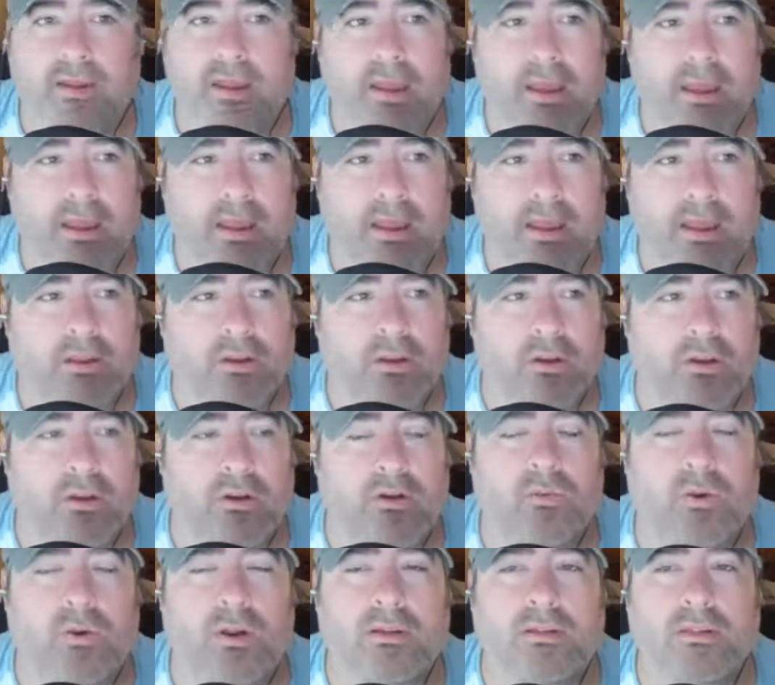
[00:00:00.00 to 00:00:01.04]
a
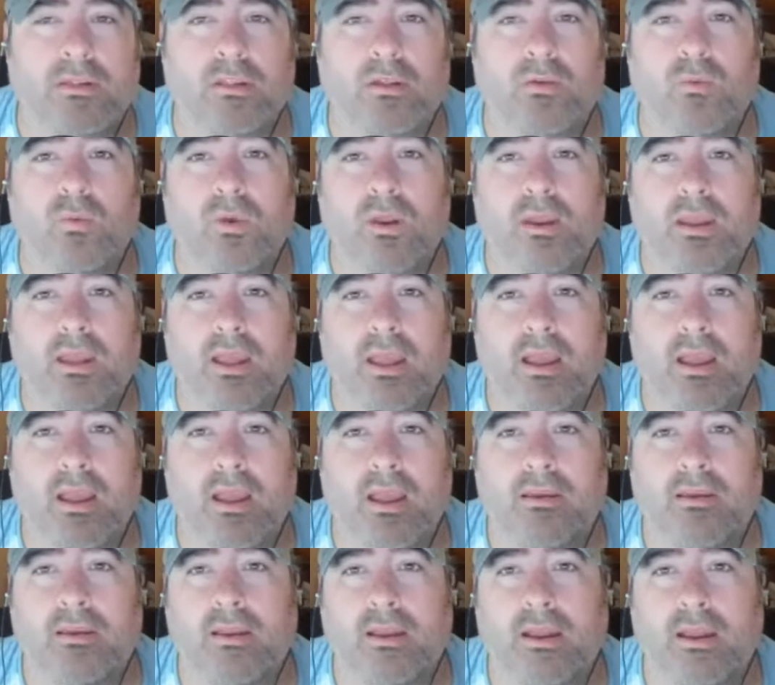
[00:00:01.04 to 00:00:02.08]
good rest of the
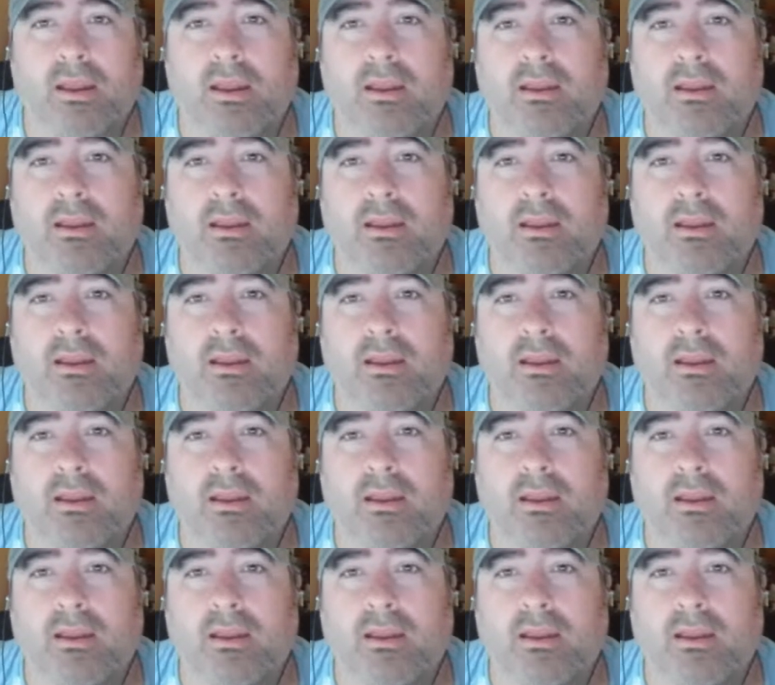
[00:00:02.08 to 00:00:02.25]
weekend,